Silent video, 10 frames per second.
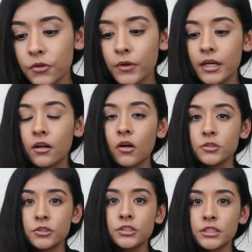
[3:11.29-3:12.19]
You can
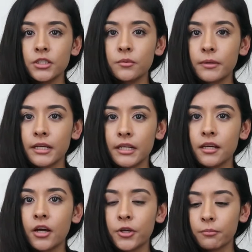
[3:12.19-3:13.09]
also see a
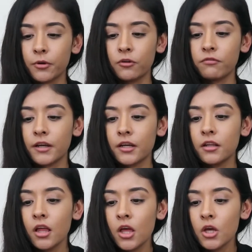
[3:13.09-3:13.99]
rating on your profile.